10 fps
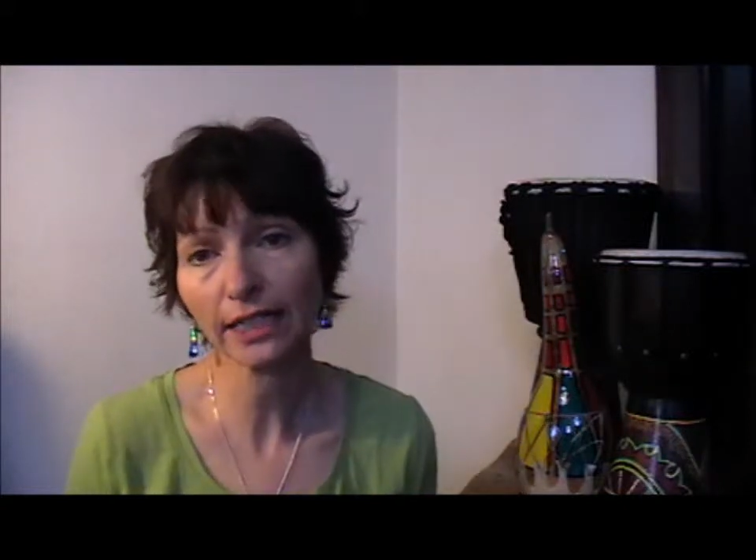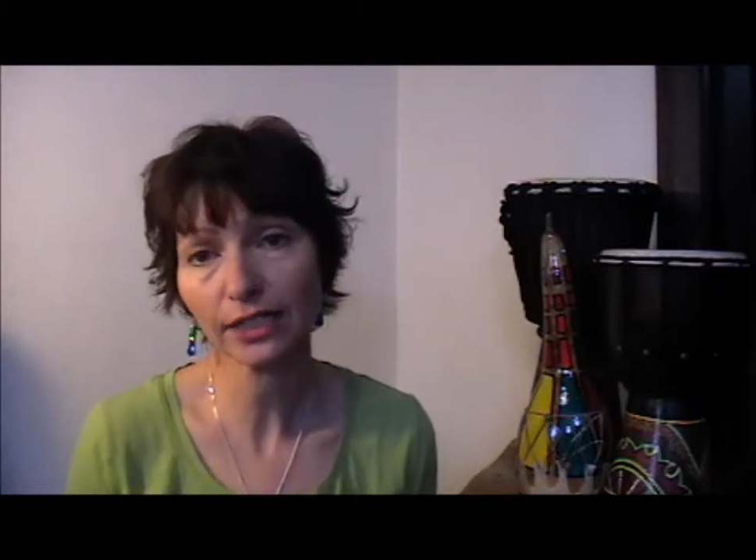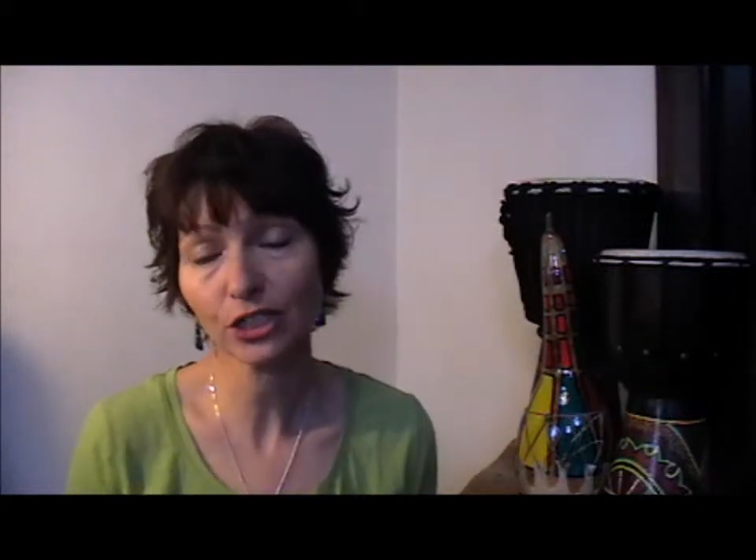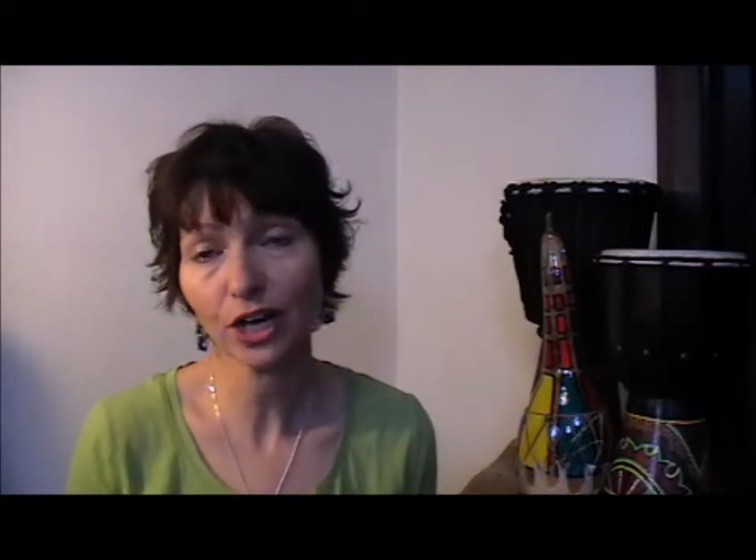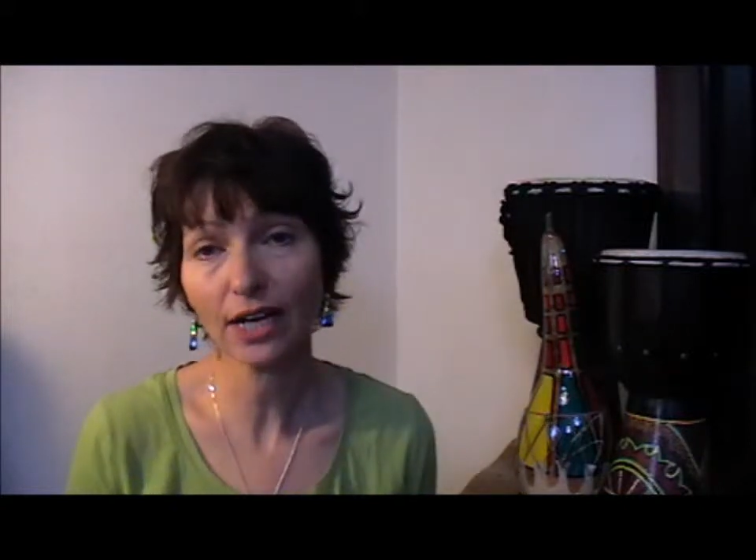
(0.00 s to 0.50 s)
inner
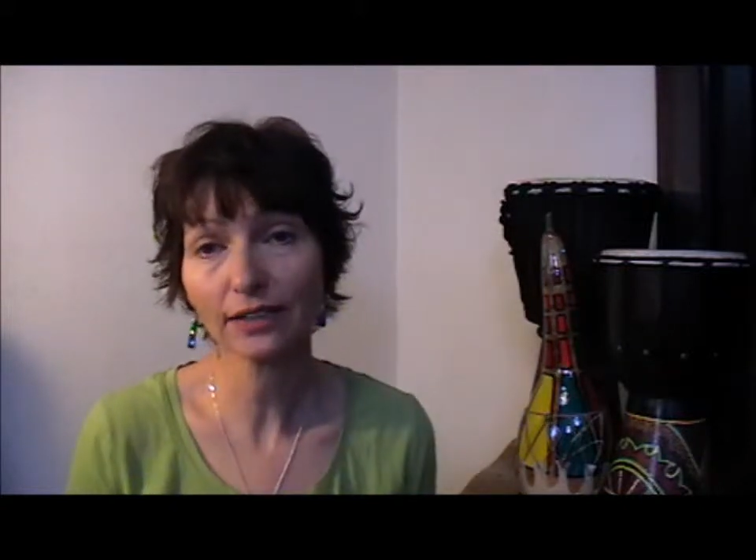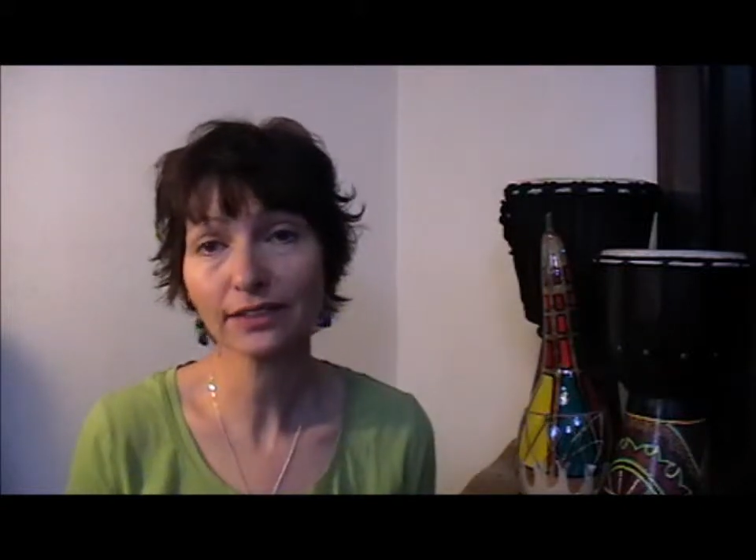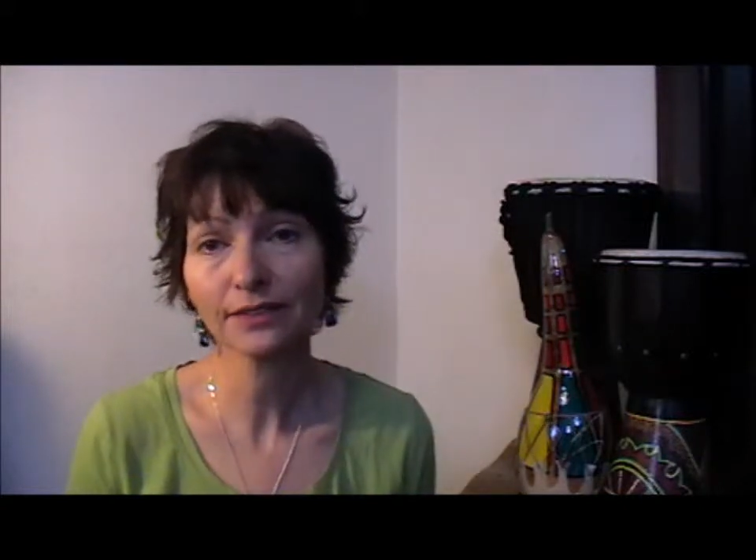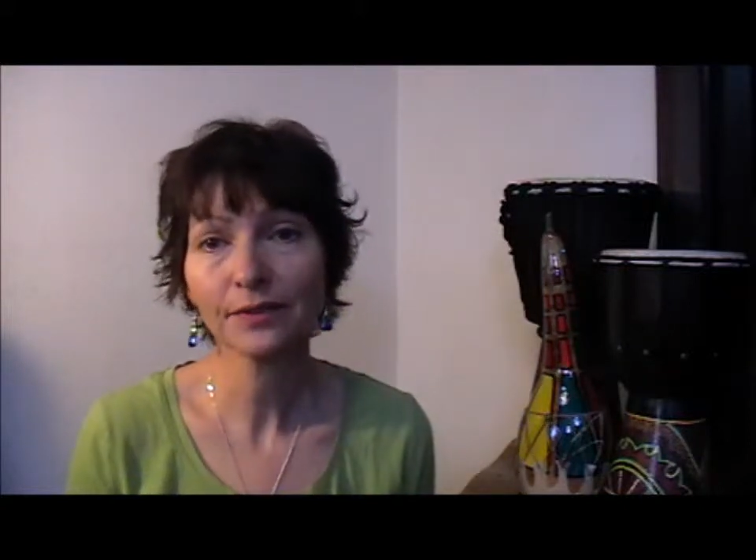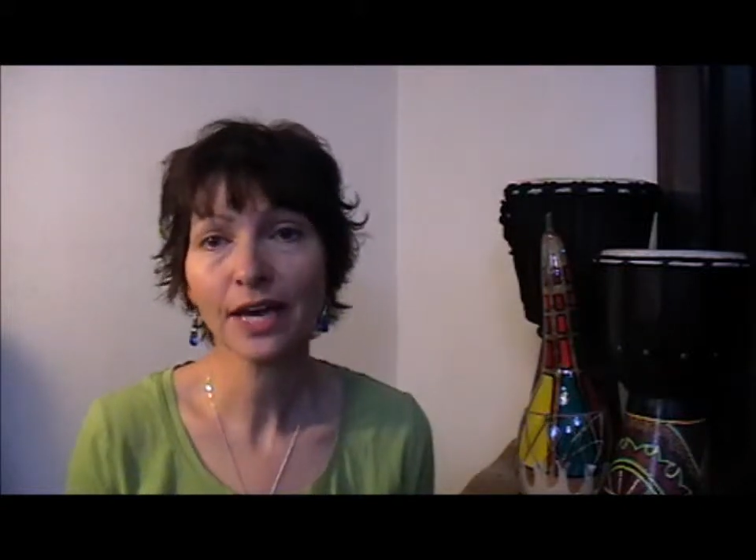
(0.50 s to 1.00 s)
child
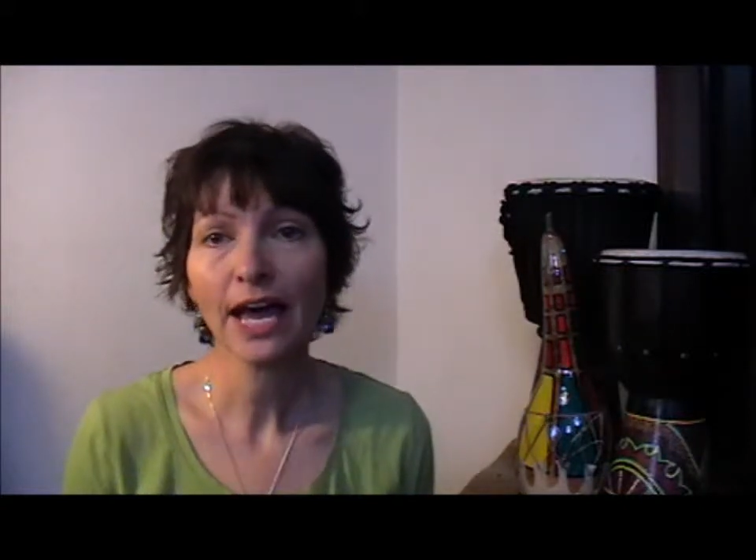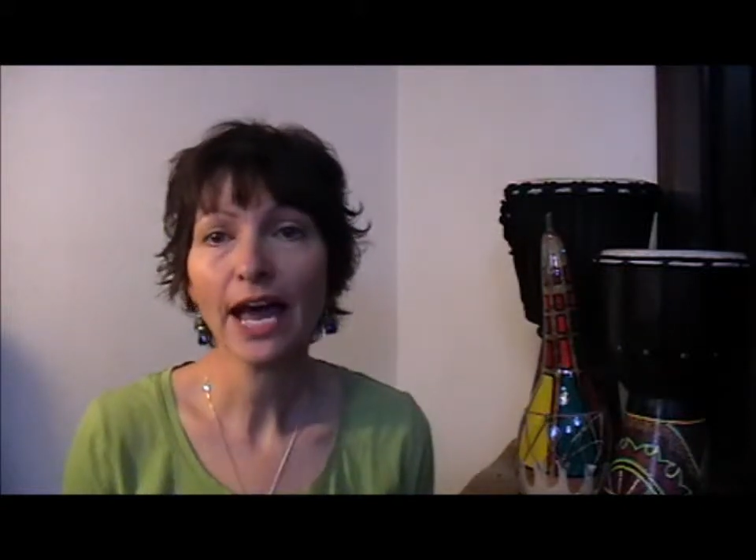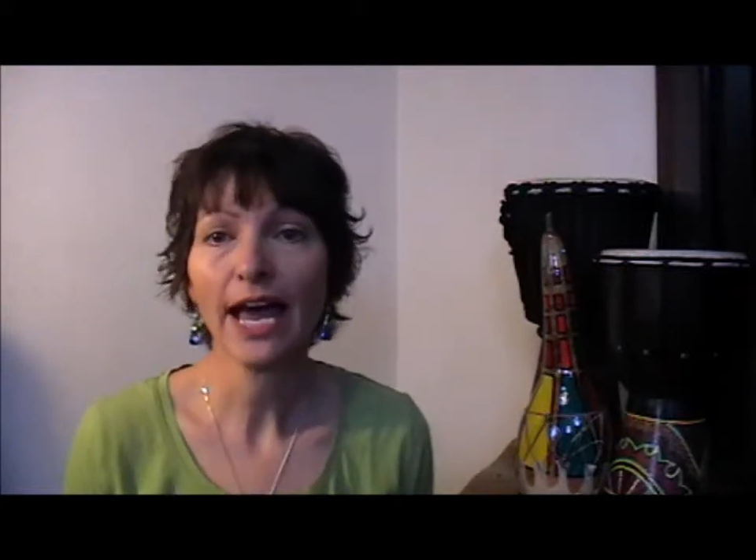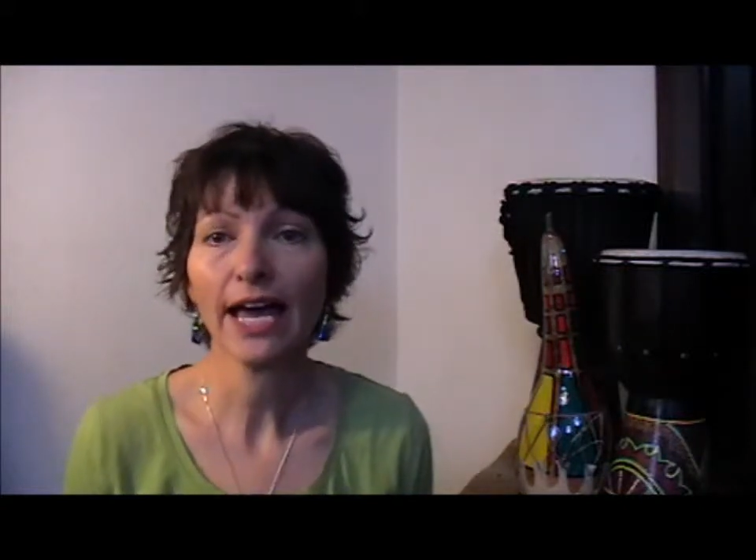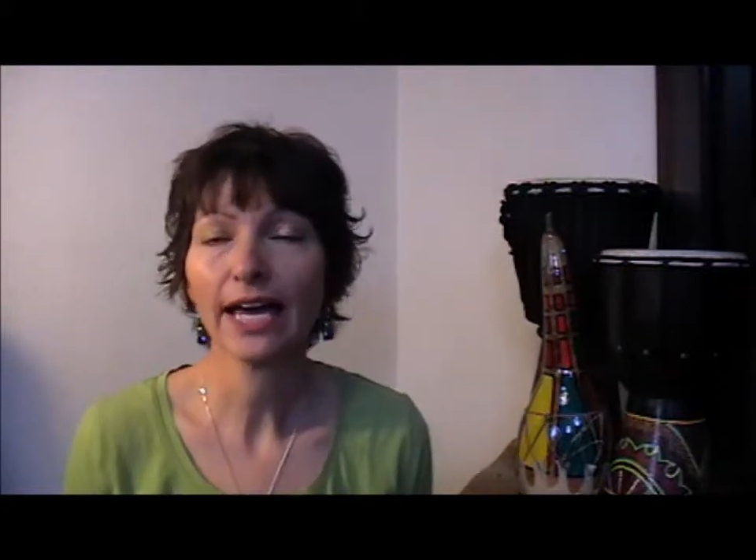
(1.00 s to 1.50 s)

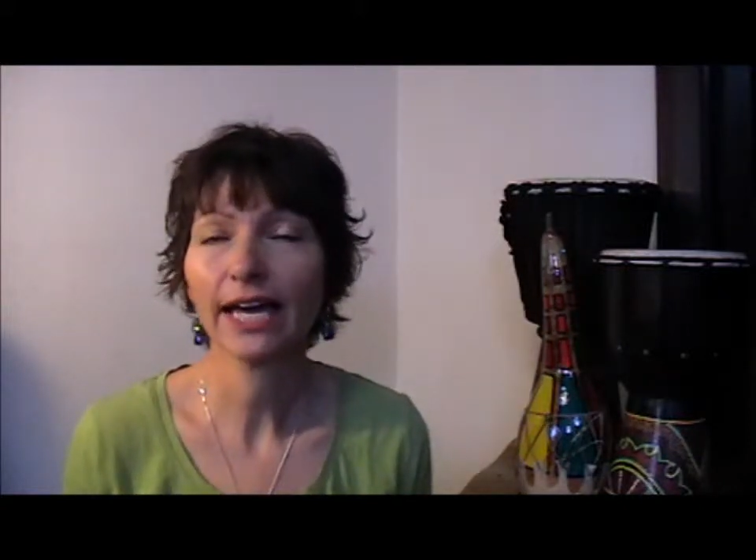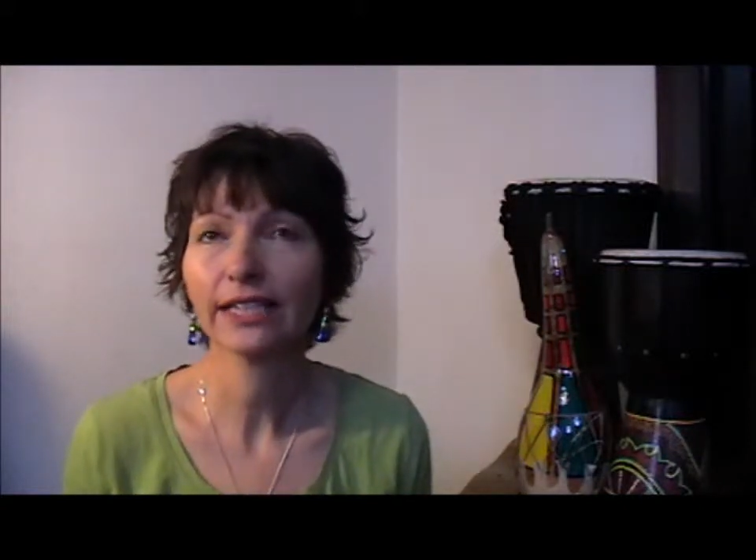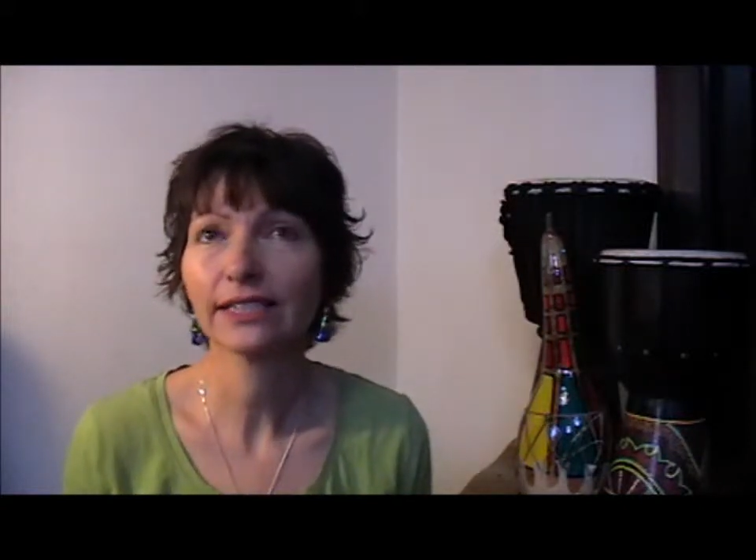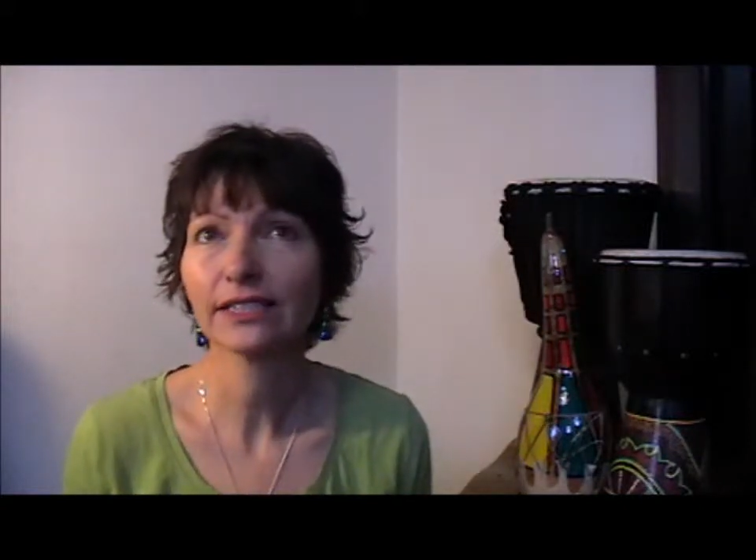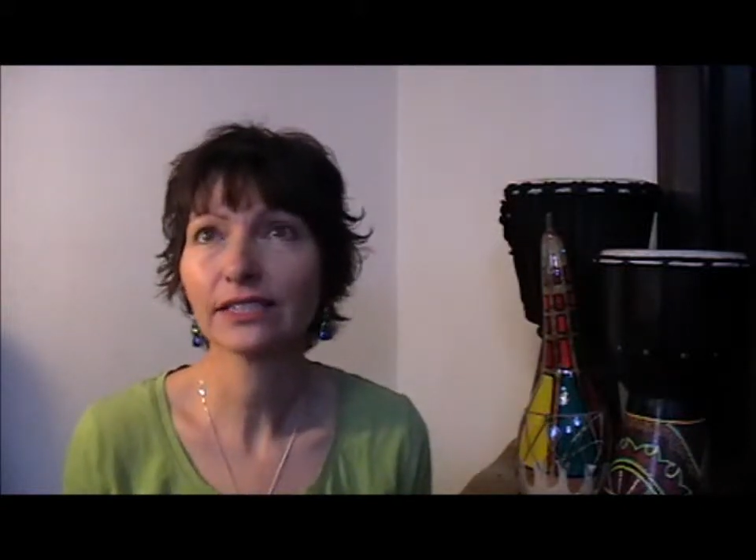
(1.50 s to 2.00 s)

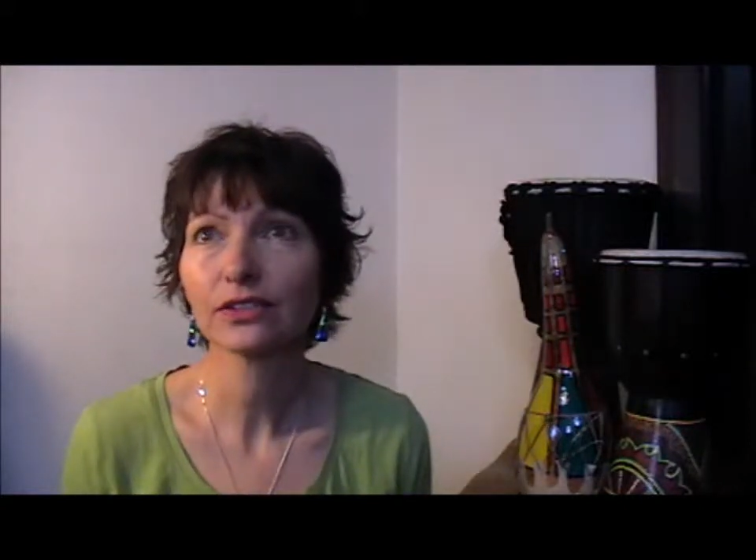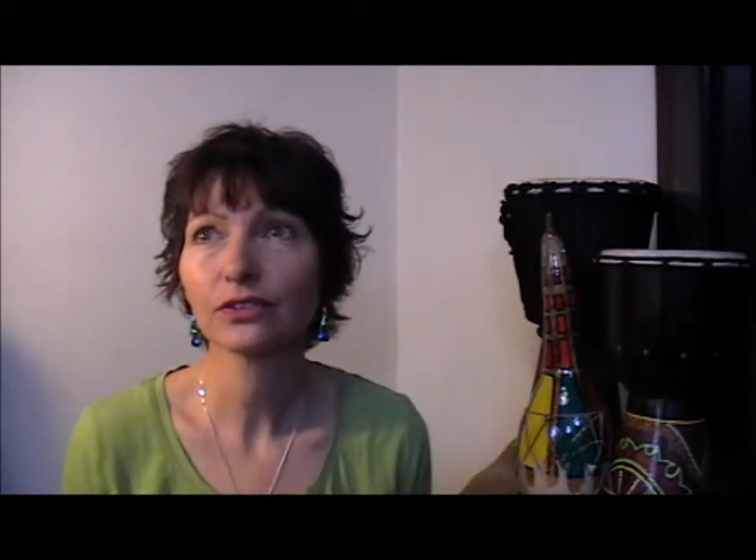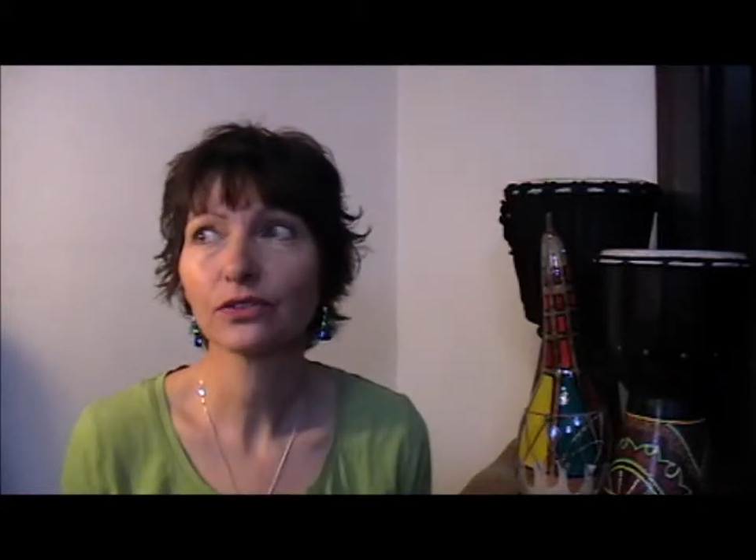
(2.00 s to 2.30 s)
and